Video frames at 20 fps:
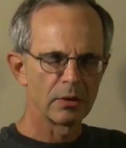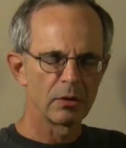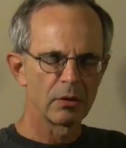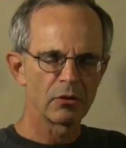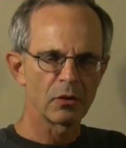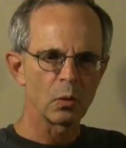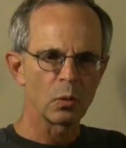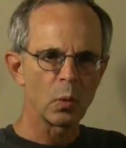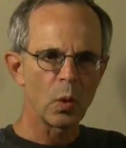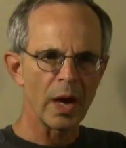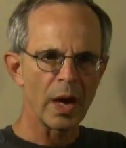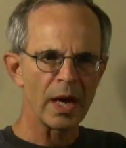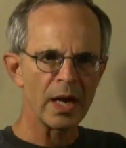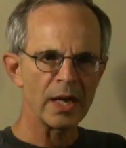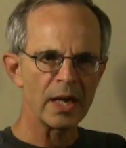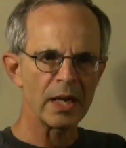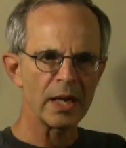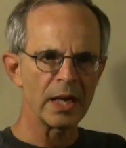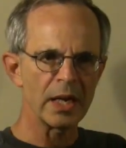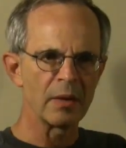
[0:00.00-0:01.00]
there's a
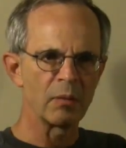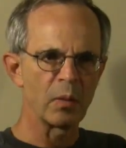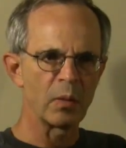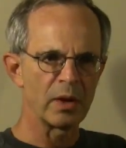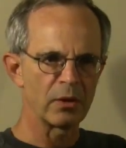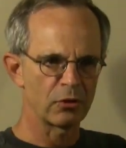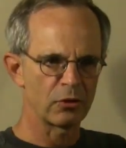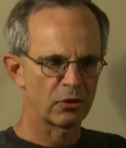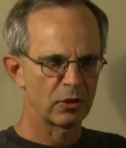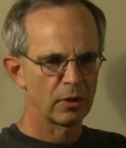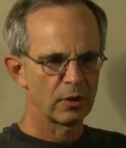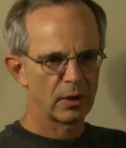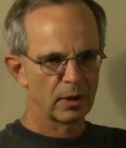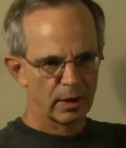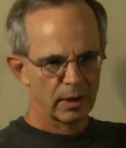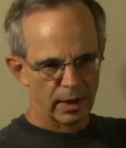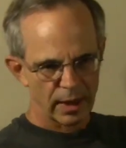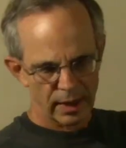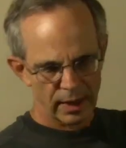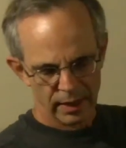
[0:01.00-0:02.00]
way in which
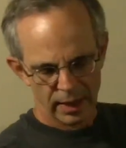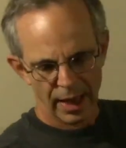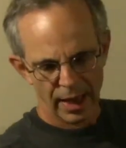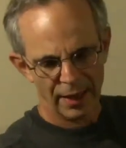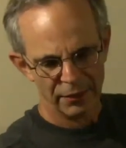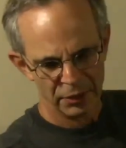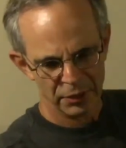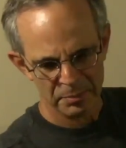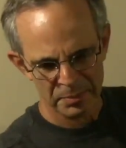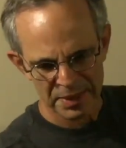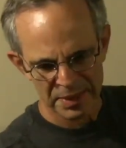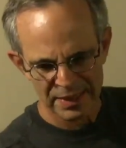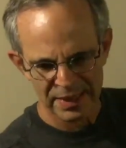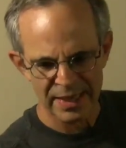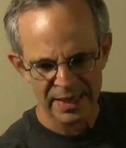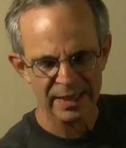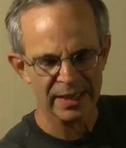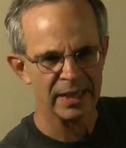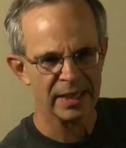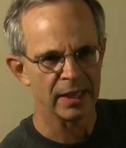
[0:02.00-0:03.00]
at the
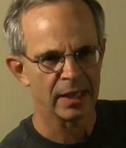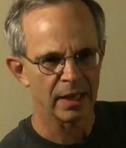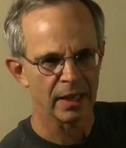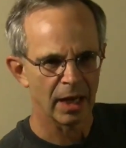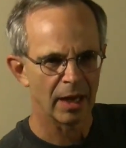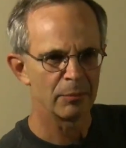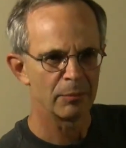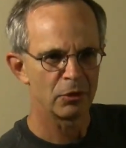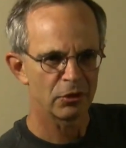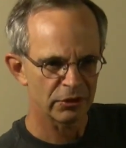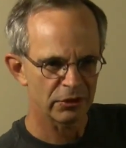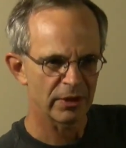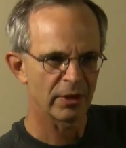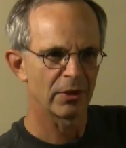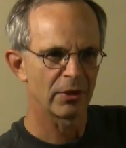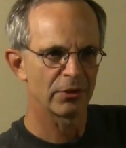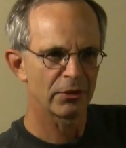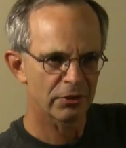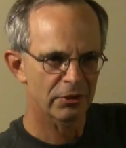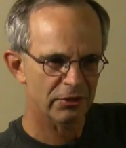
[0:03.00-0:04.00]
beginning I'm
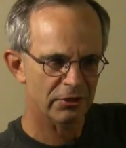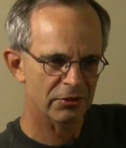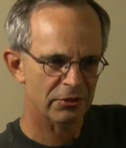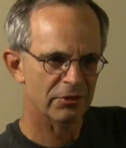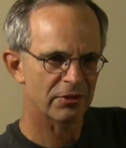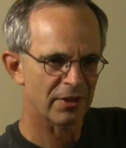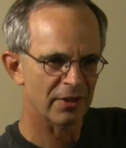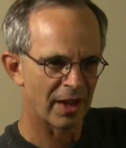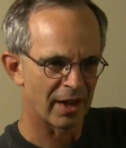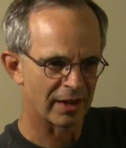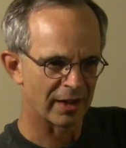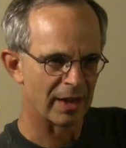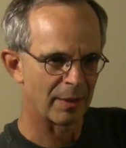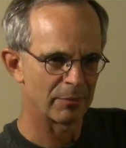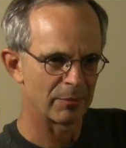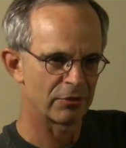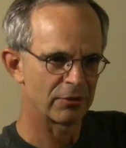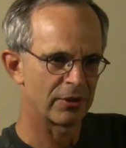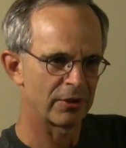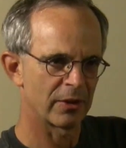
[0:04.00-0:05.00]
still stuck,
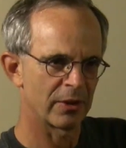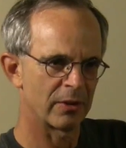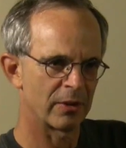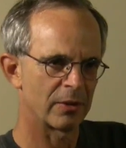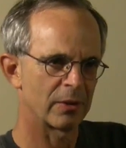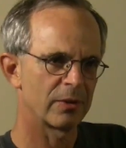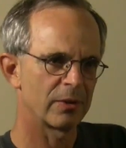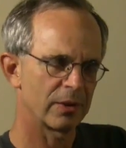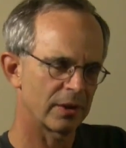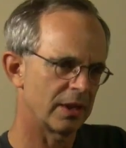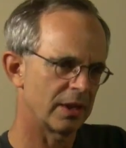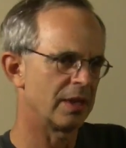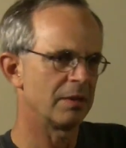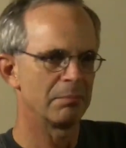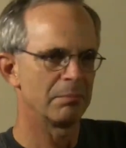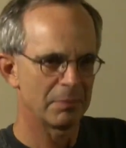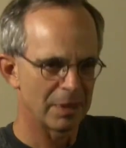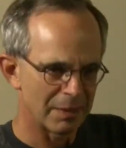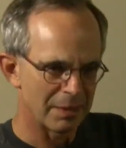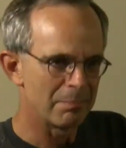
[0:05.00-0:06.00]
I'm still
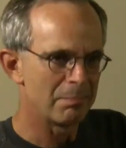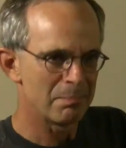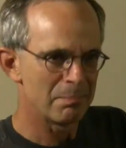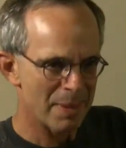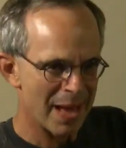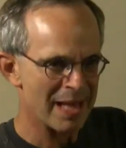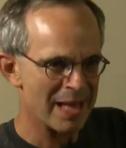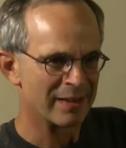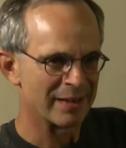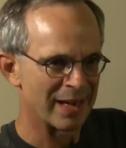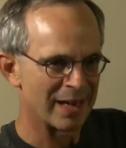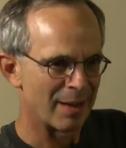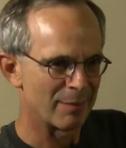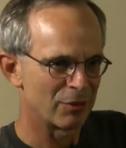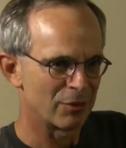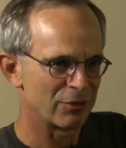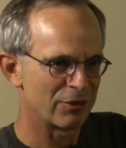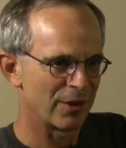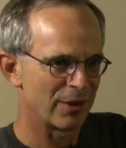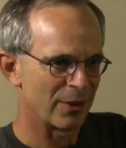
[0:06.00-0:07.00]
embedded,
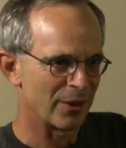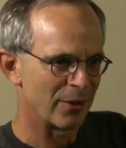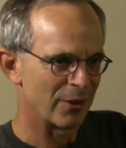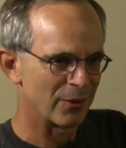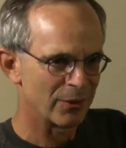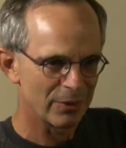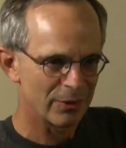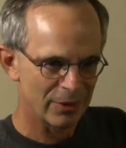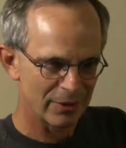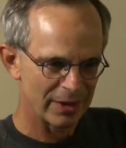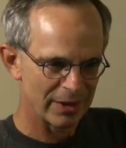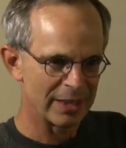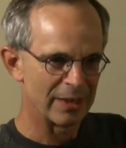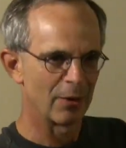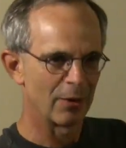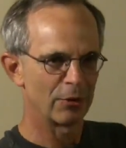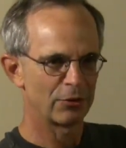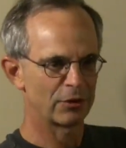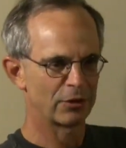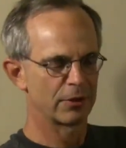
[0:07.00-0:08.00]
I'm still,
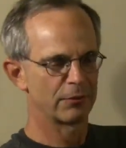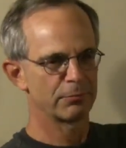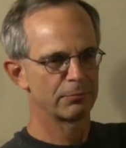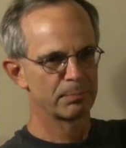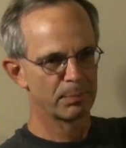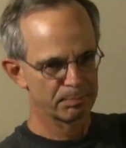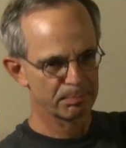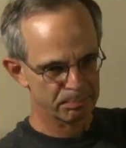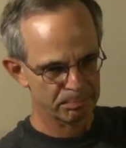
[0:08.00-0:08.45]
sort of